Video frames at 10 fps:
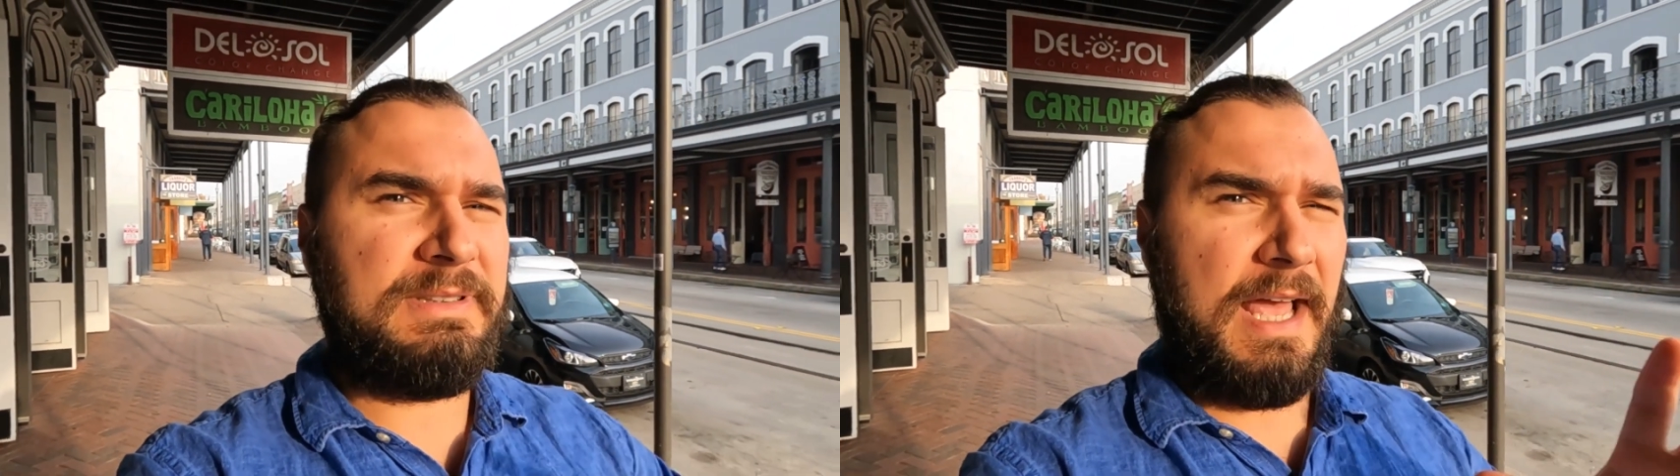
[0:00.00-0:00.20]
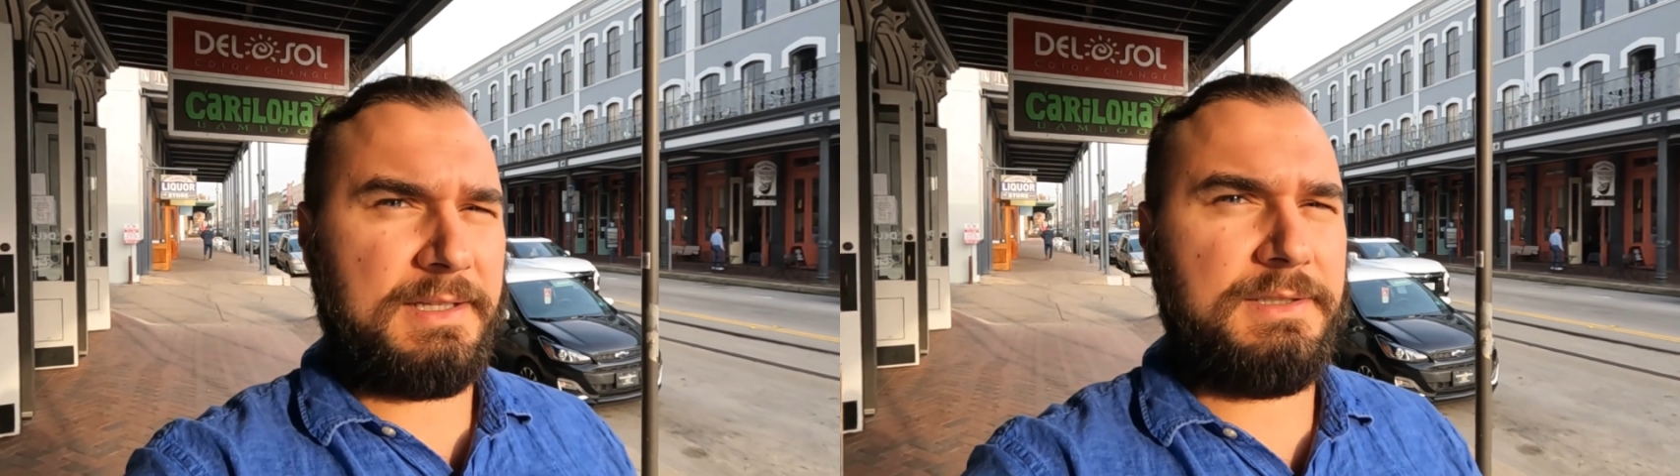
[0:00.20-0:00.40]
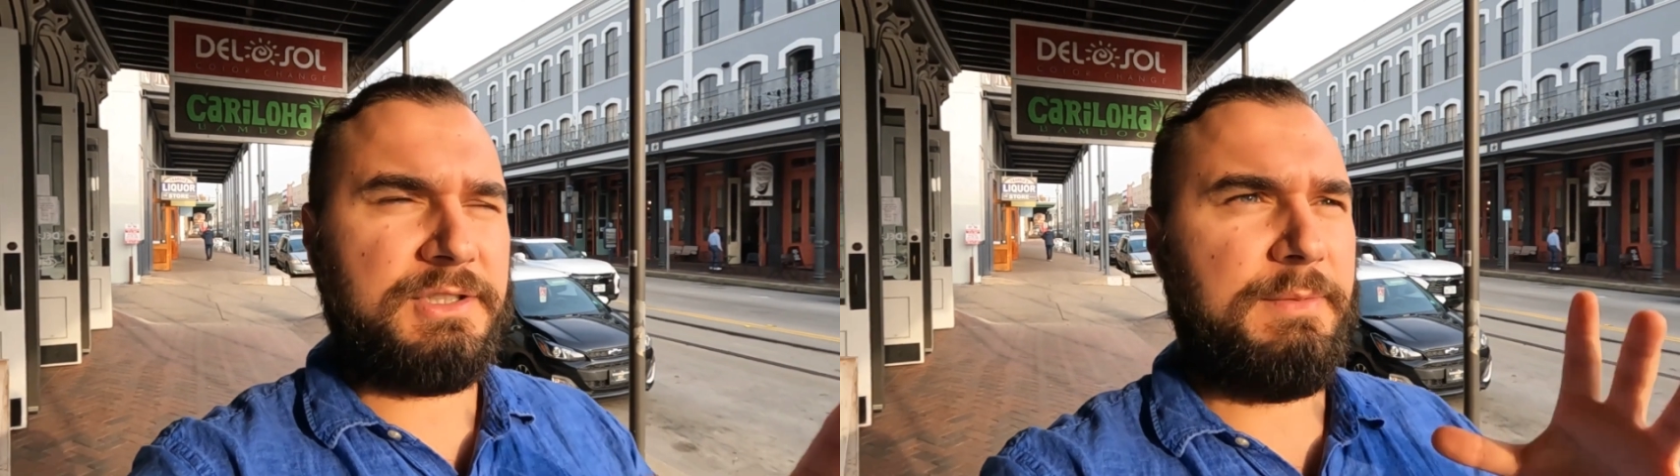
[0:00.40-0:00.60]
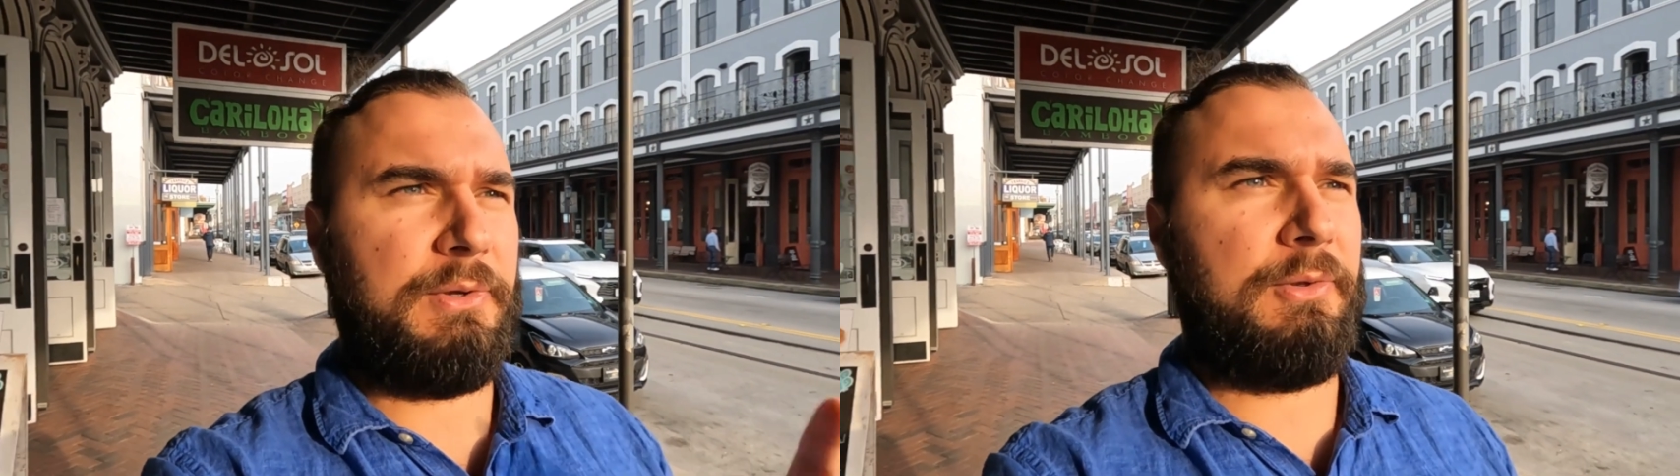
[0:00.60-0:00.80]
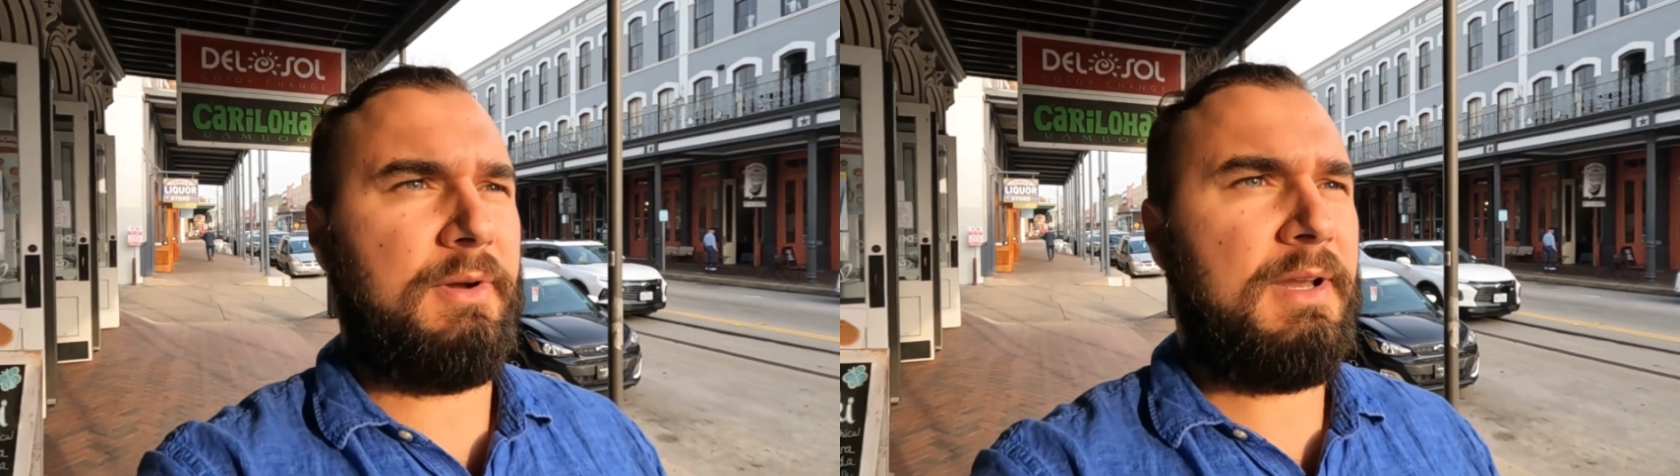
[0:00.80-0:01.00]
Texas
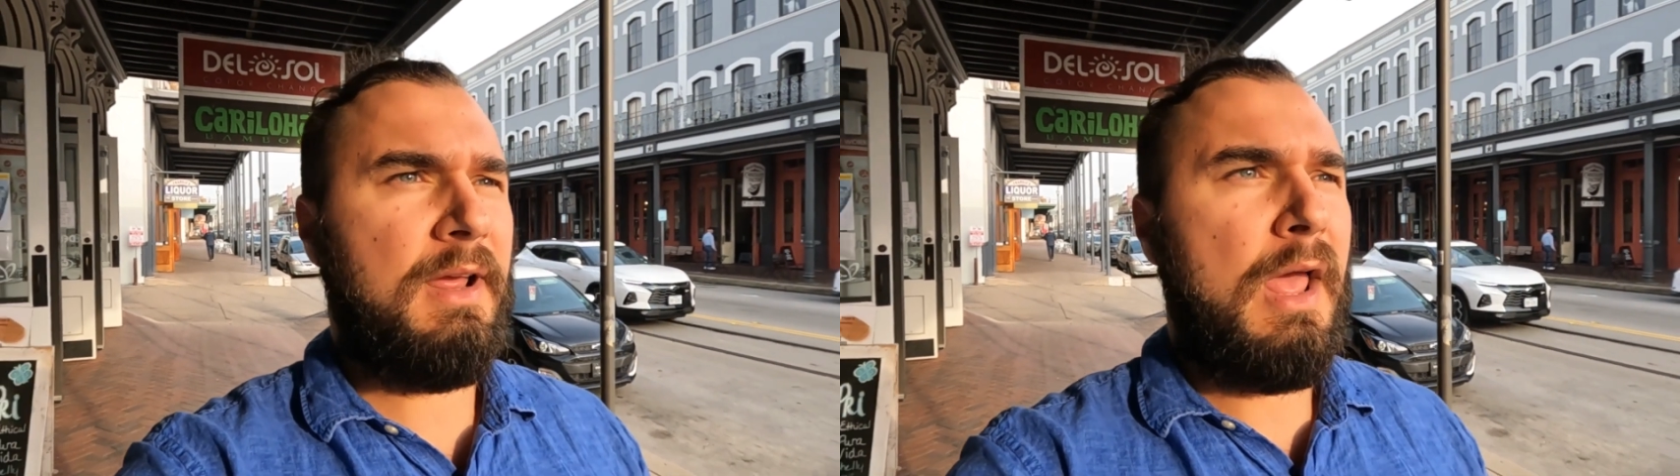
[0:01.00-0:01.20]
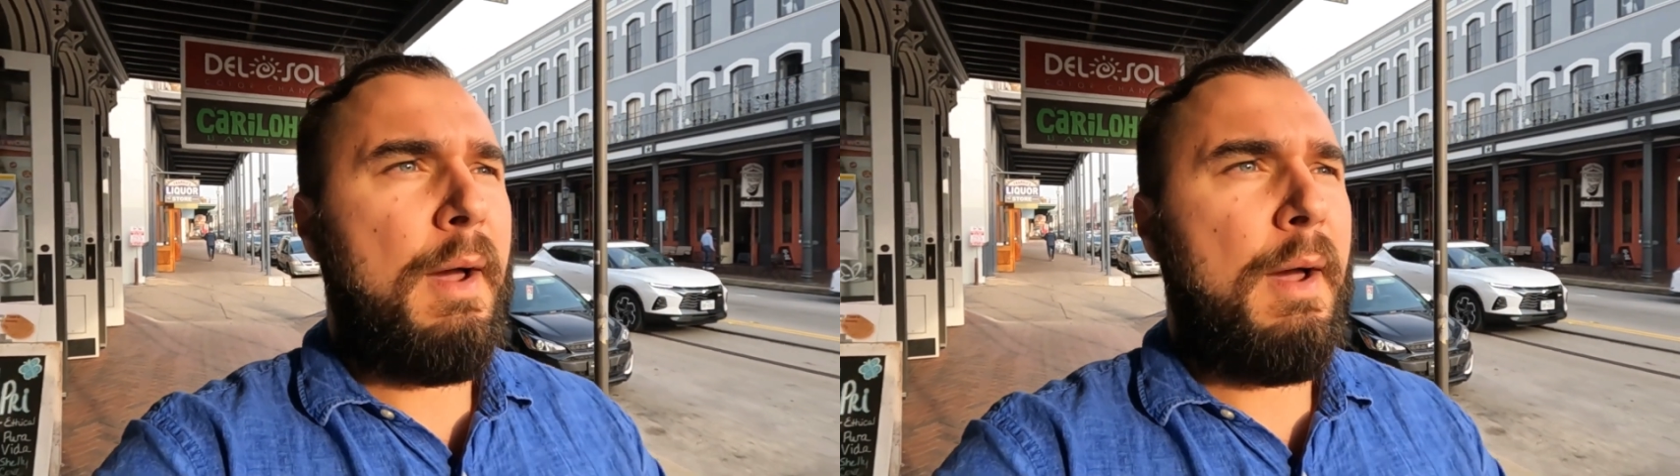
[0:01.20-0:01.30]
community,